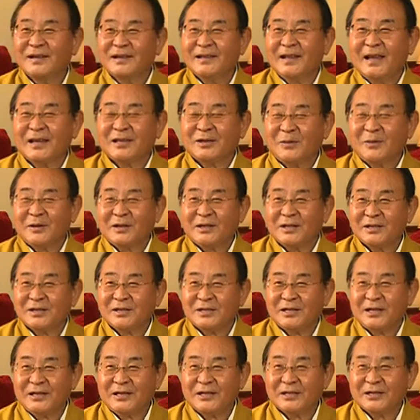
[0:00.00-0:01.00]
That's where the
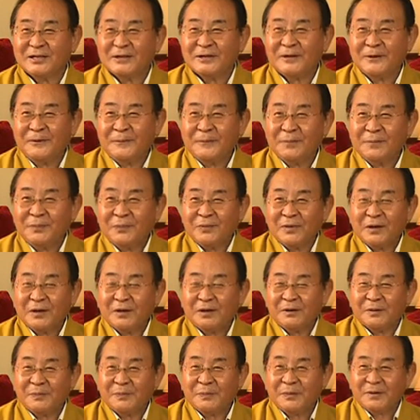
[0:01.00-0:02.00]
seeds
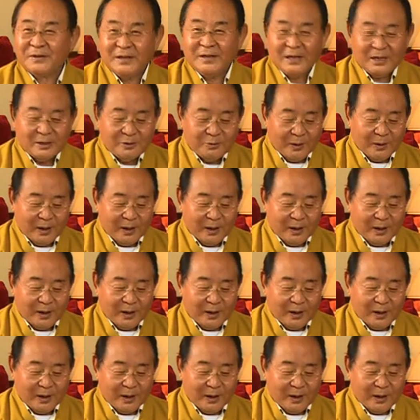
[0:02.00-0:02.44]
represent.